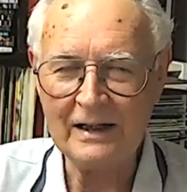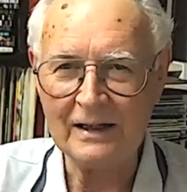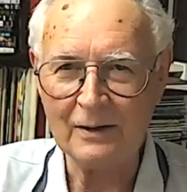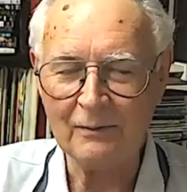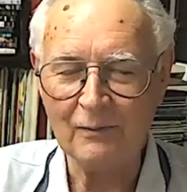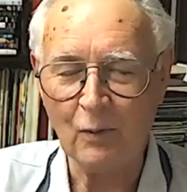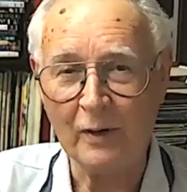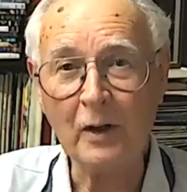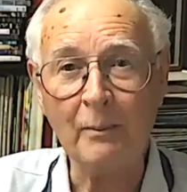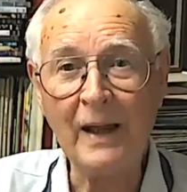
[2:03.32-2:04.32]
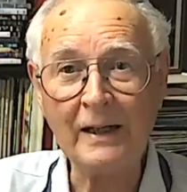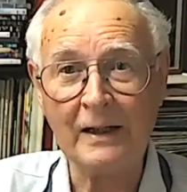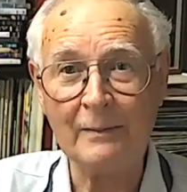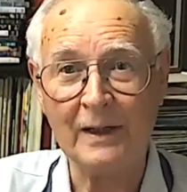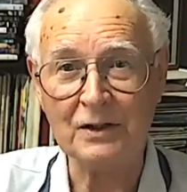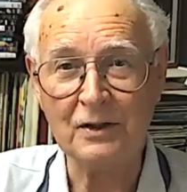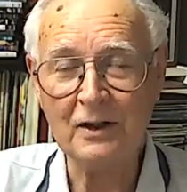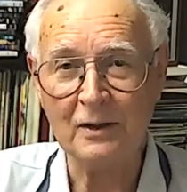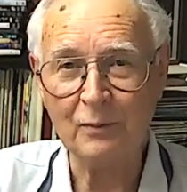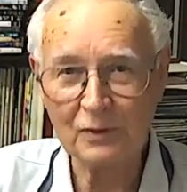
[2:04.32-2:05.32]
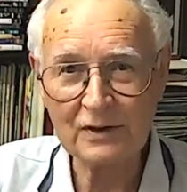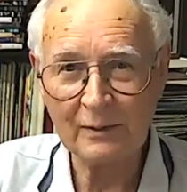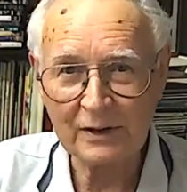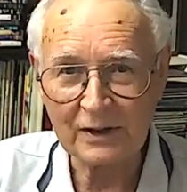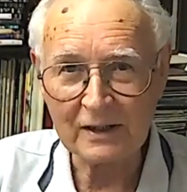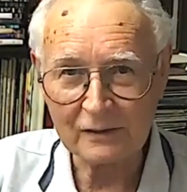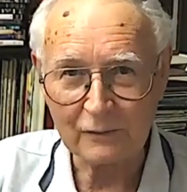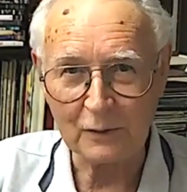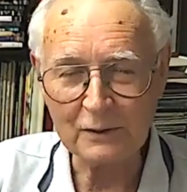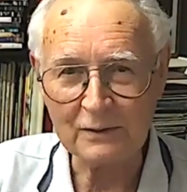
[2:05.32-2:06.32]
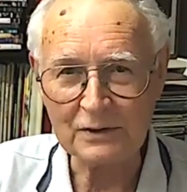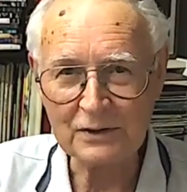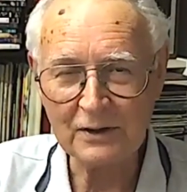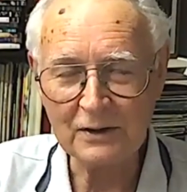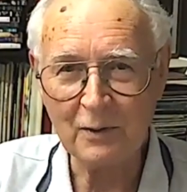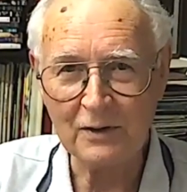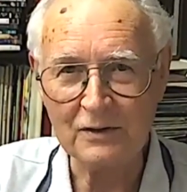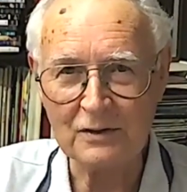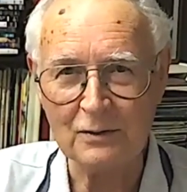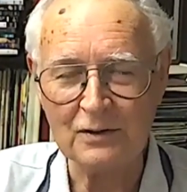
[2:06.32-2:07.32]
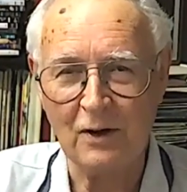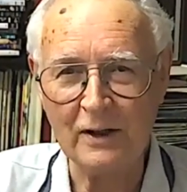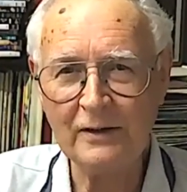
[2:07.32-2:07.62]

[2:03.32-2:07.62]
I'm going to pack it up actually. I'm going to put something together for you and show you what this looks like.